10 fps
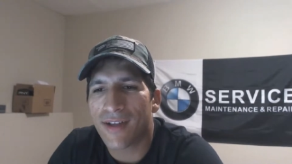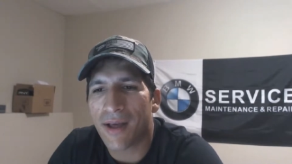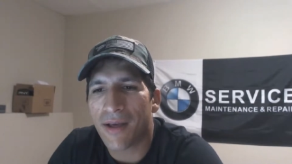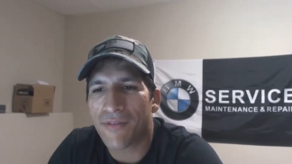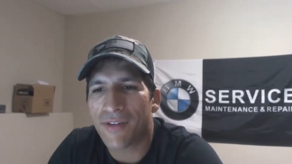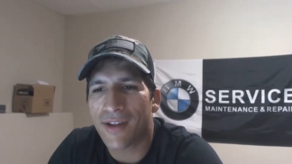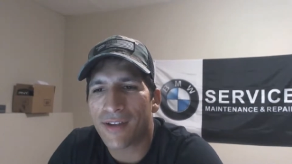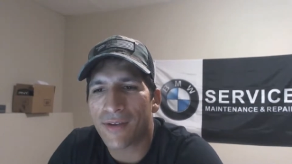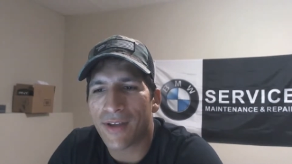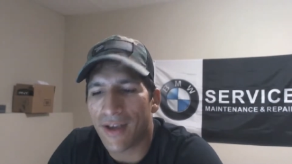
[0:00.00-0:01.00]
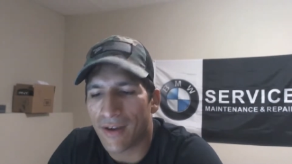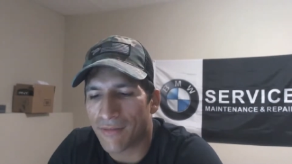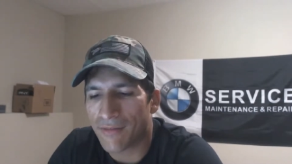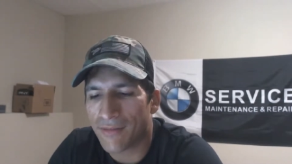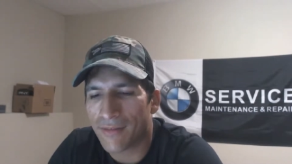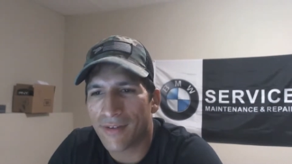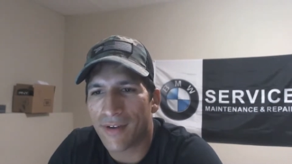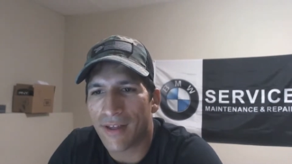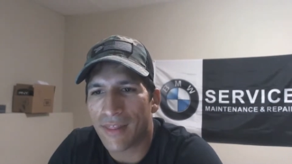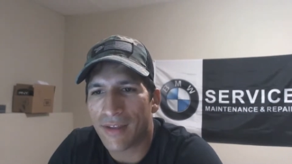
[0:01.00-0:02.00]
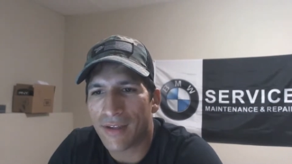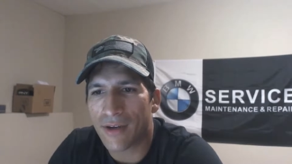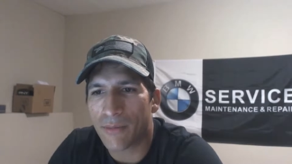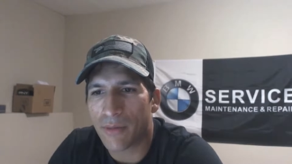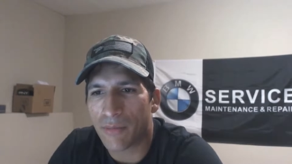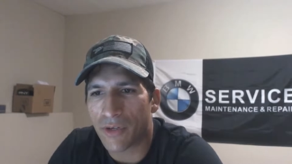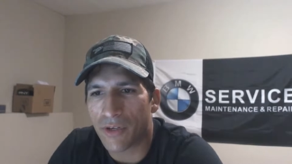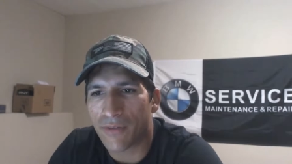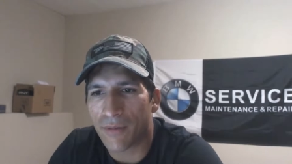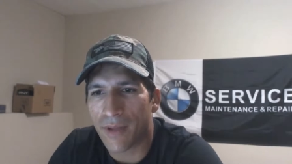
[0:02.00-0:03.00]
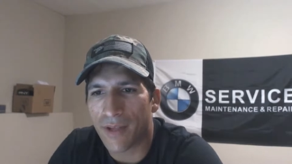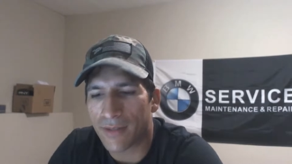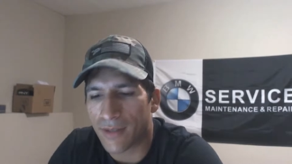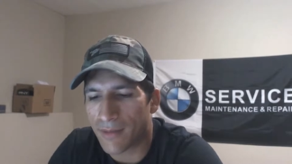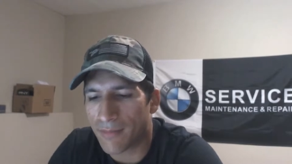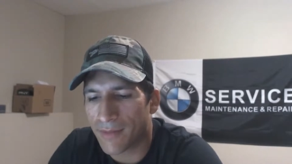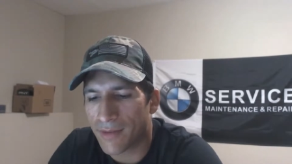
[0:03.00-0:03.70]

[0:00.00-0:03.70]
I feel like you have. I think I remember you from last time.